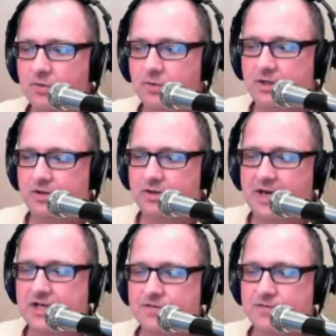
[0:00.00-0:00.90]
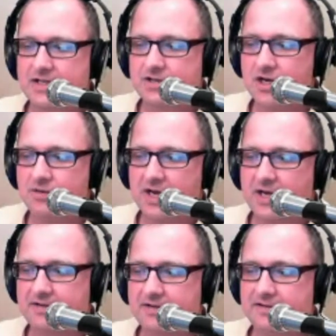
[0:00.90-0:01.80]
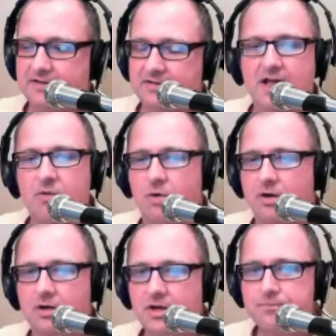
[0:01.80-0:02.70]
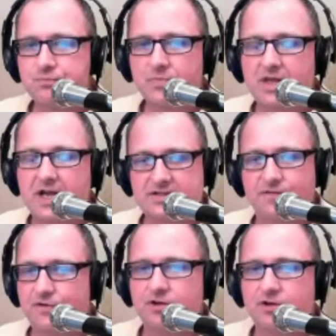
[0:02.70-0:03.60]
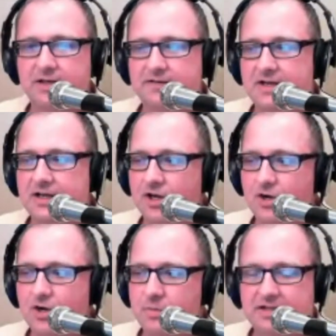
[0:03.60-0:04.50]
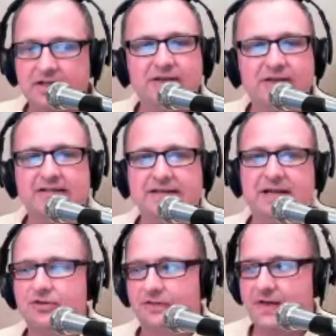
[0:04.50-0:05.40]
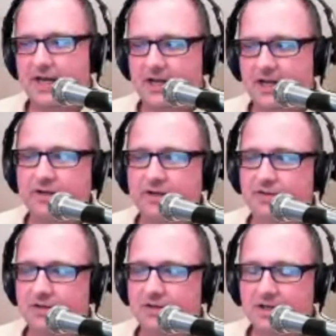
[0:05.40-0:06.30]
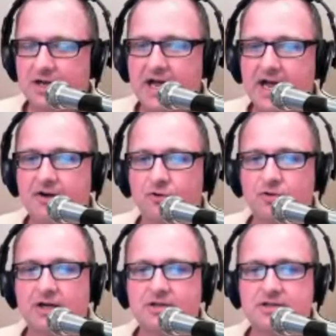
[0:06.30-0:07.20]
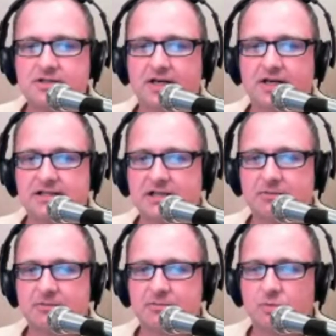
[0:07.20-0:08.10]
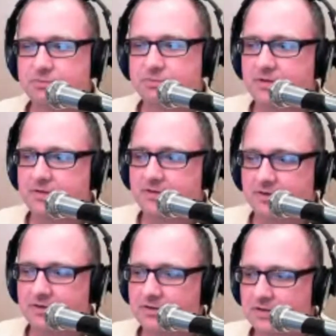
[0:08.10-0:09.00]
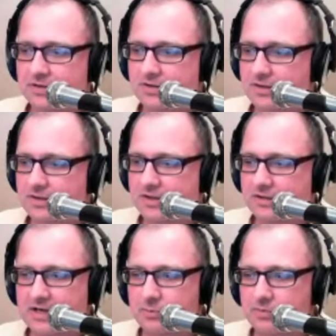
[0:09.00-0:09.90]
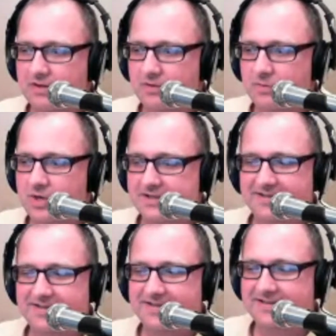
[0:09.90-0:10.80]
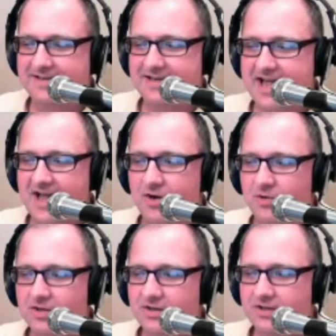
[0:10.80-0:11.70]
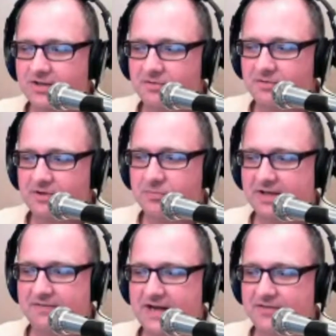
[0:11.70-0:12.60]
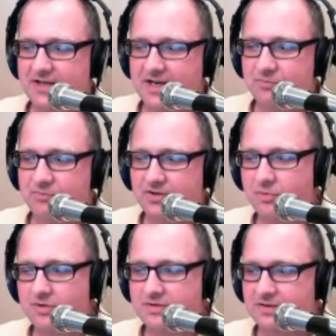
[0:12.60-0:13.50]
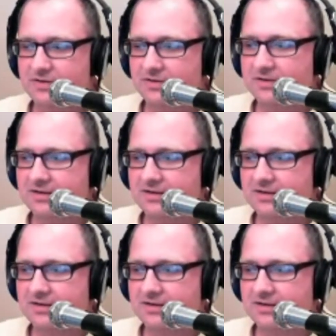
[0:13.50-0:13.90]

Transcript: When you're in Nashville, that's Comcast SEC Network. That's the first place I go. My TV stays on that. I couldn't tell you the last time I watched SportsCenter. I would rather watch SEC Now replay 5 times than SportsCenter.